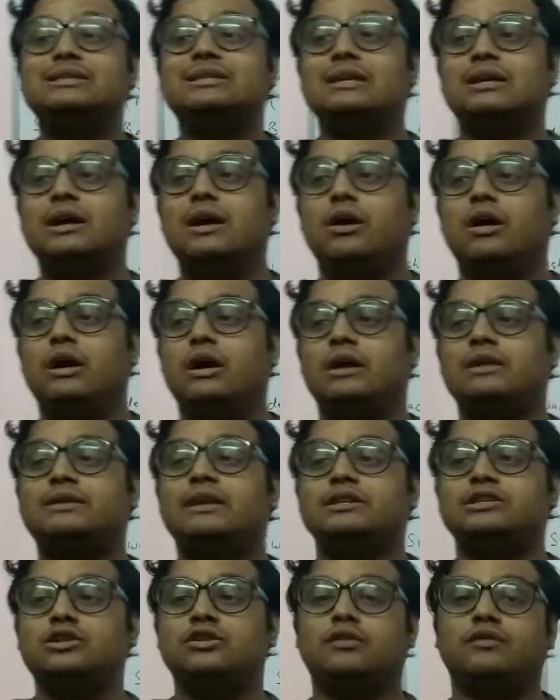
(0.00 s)

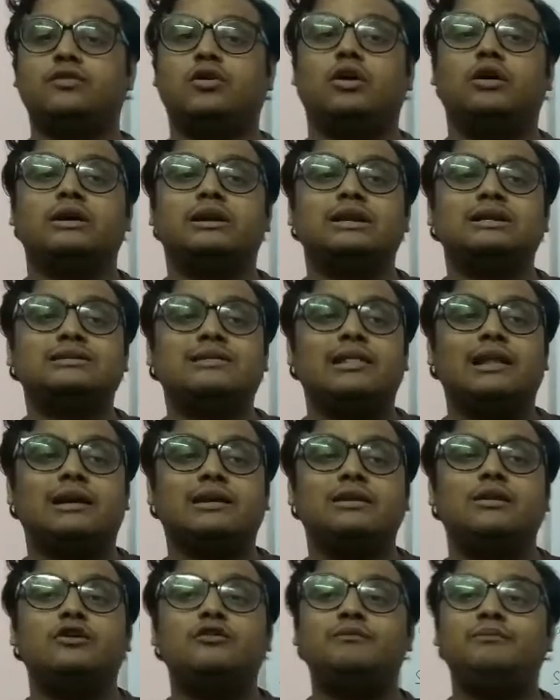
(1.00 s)
session of Congress,
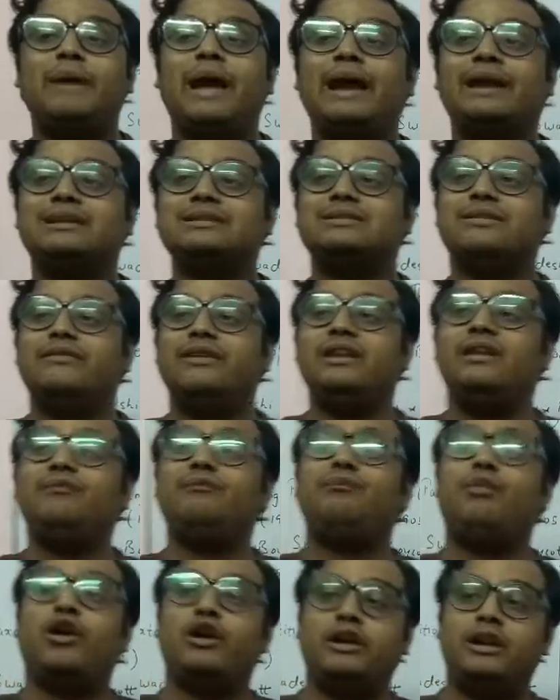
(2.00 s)
Lucknow Pact is a very
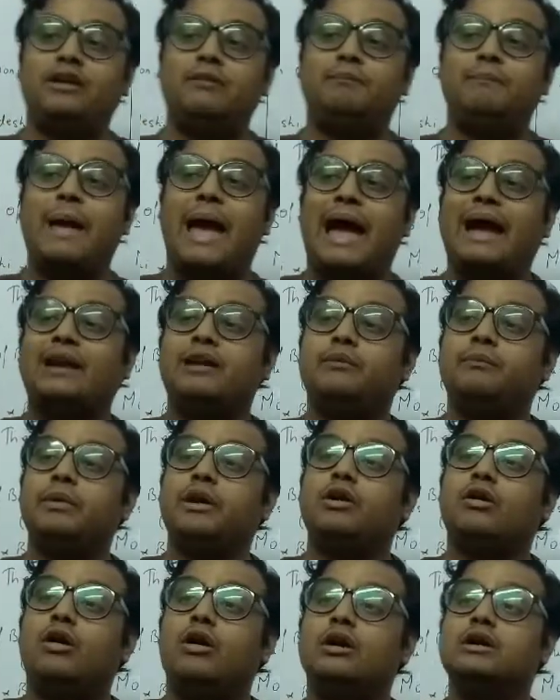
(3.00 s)
important pact,
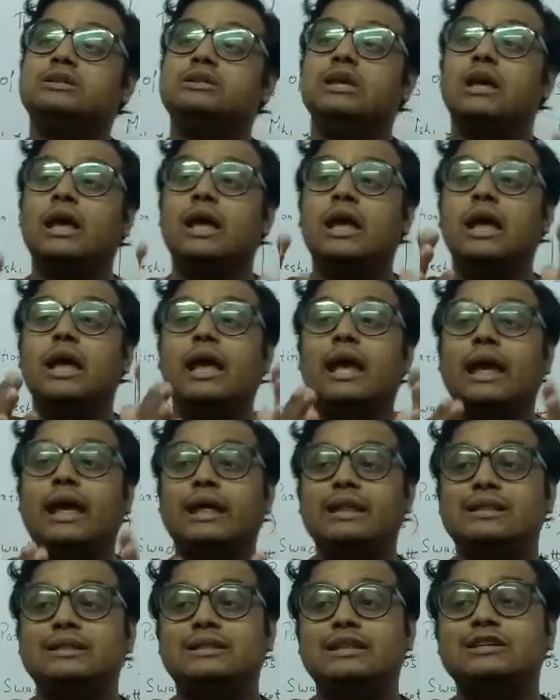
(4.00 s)
because
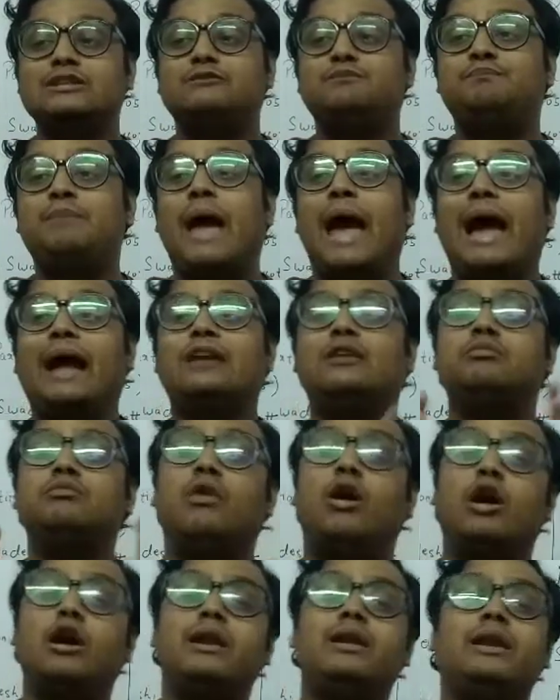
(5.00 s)
in this pact,
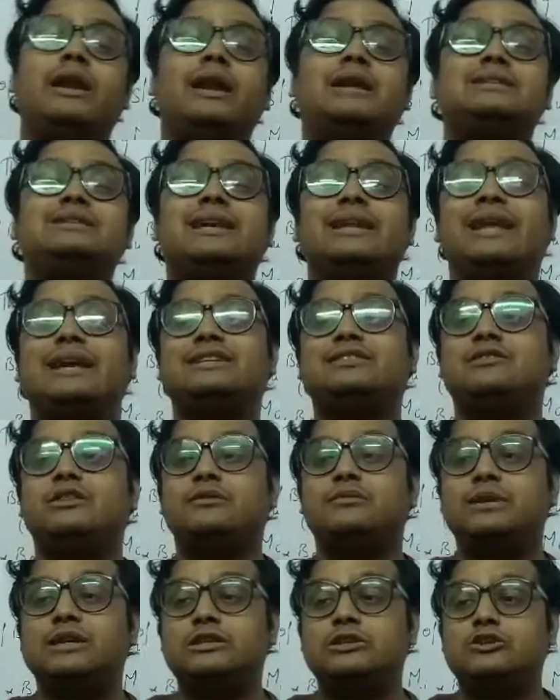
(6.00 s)
moderates and
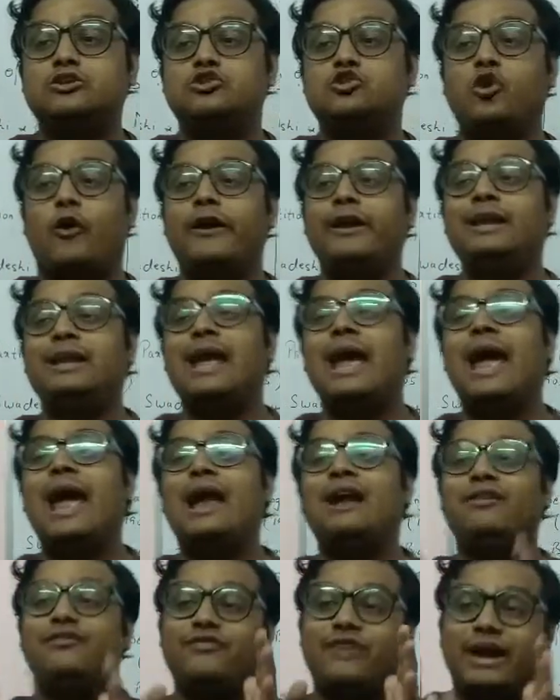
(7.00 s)
extremists joined
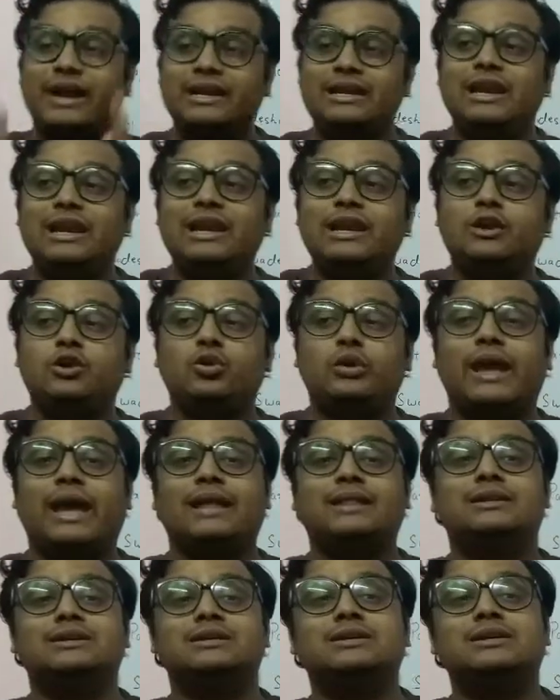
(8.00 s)
hand finally
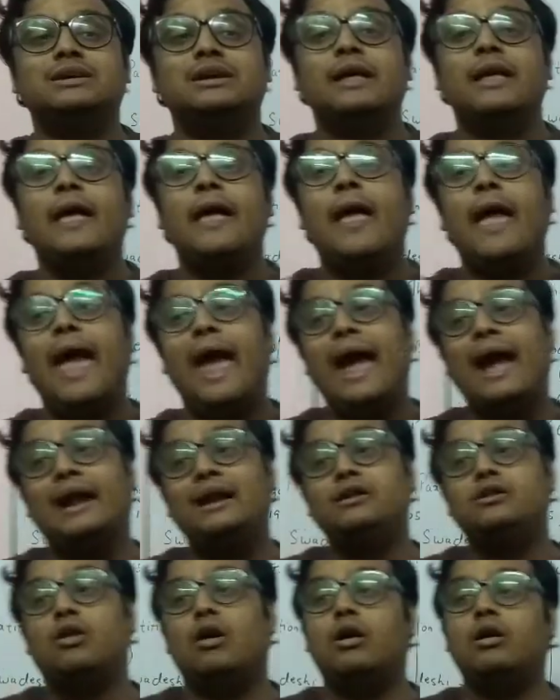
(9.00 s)
together
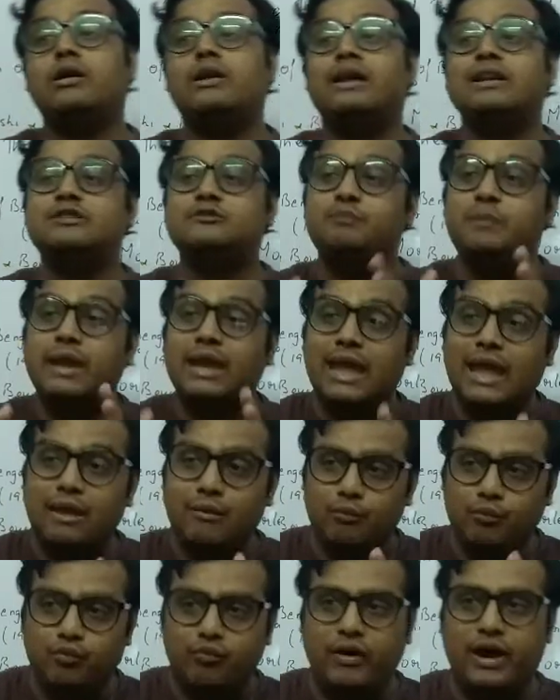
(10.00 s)
and Congress
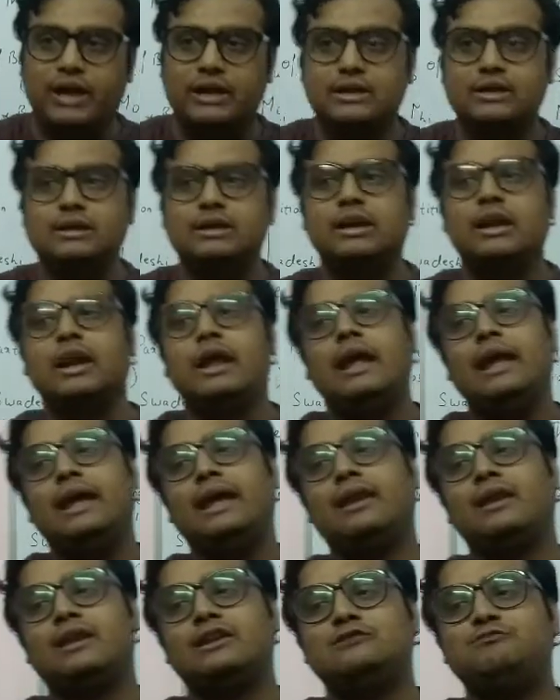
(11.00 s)
became one,
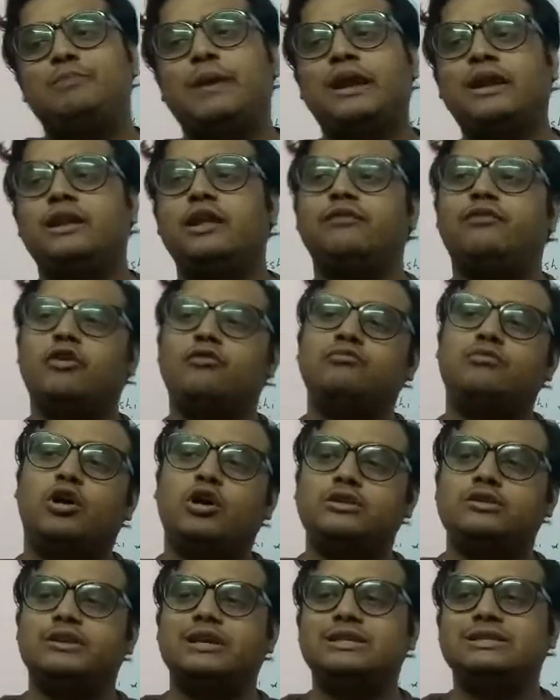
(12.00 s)
irrespective of
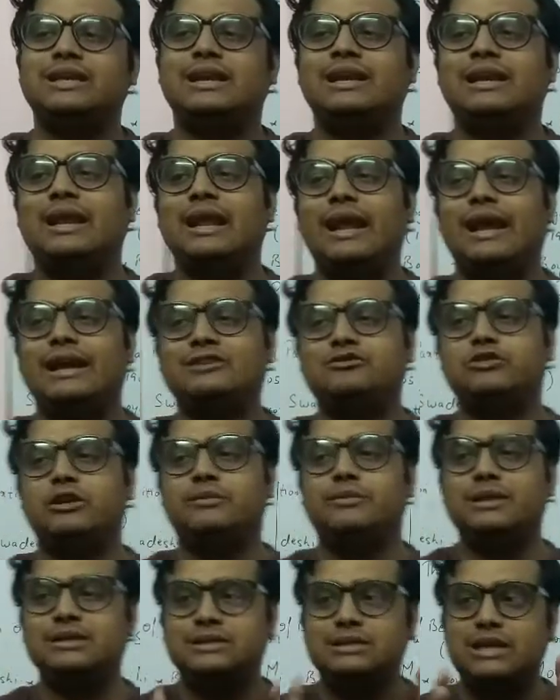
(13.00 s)
moderates and
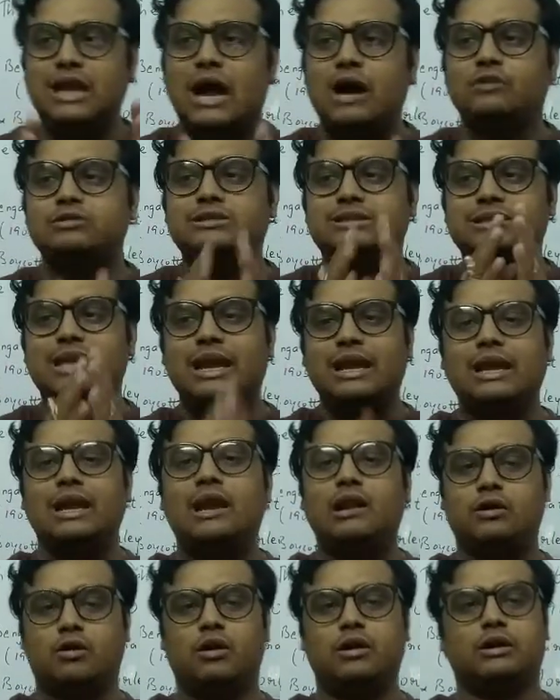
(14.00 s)
extremists. Now
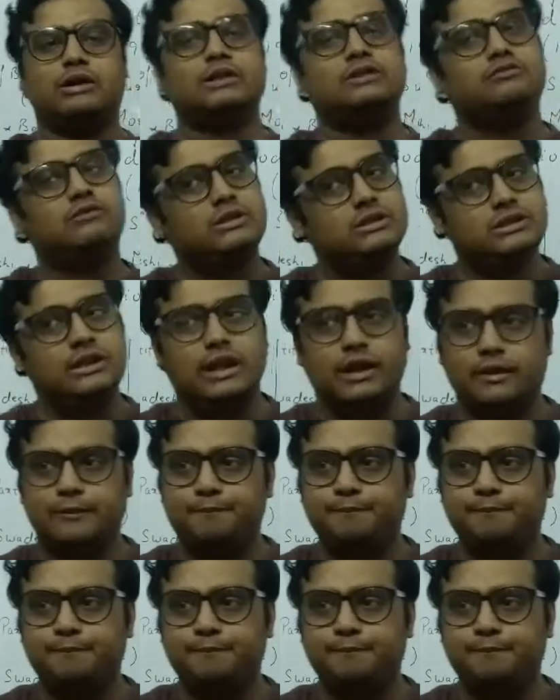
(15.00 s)
single Congress was there.